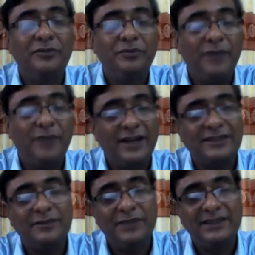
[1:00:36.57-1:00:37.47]

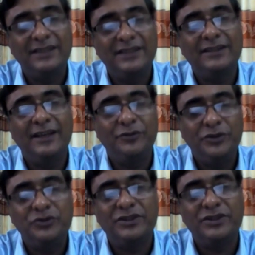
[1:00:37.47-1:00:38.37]
past, present, and
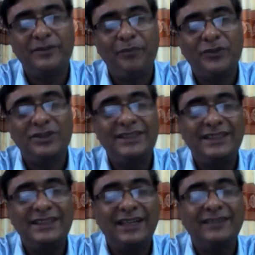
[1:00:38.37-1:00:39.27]
future. So this
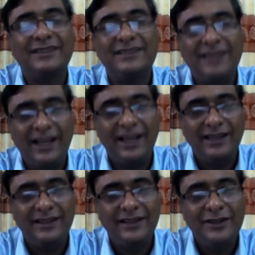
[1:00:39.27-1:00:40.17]
is another
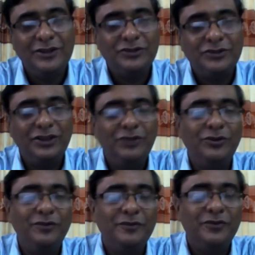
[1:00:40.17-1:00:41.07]
style.
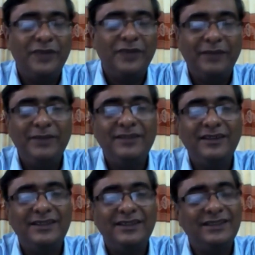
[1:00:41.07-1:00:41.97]
So,
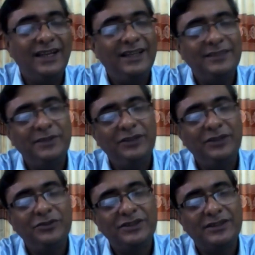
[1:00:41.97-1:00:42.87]
fragmentary style has been
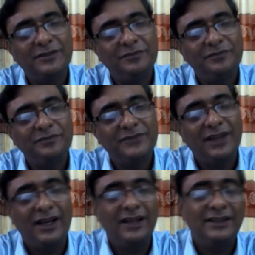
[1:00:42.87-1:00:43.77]
used.
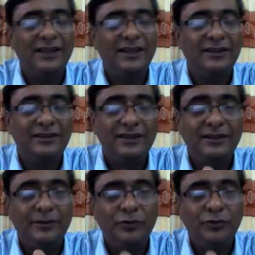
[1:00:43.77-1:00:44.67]

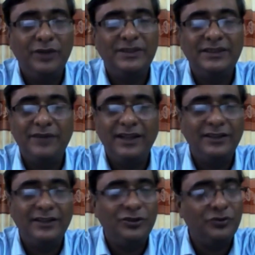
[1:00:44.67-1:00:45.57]
The poem is
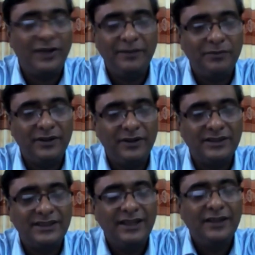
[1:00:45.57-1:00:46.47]
divided into 5
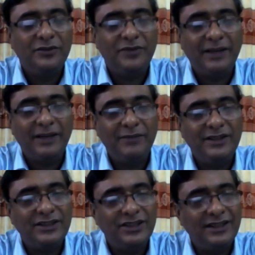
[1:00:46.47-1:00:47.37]
parts.
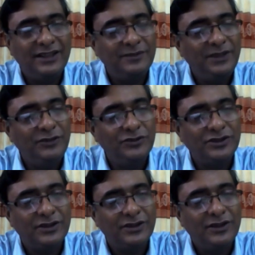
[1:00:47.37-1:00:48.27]
Fragmentation has been
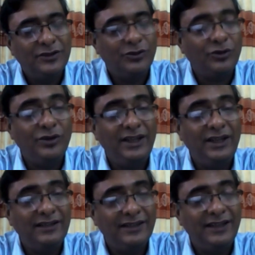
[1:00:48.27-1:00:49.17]
used not only
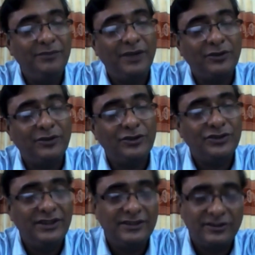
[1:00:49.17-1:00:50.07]
in theme but
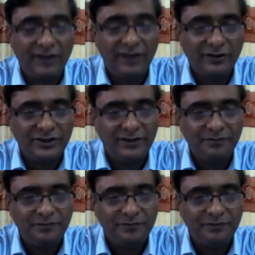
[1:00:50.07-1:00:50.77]
also in structure.